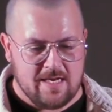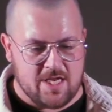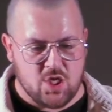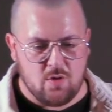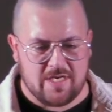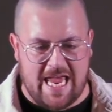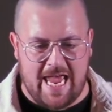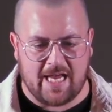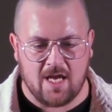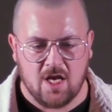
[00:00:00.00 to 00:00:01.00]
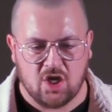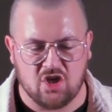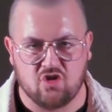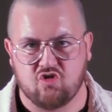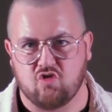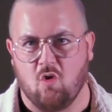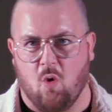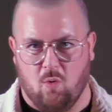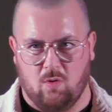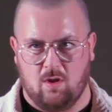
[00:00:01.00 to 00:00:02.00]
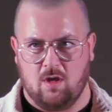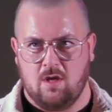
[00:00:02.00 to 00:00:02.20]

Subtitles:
that you take control.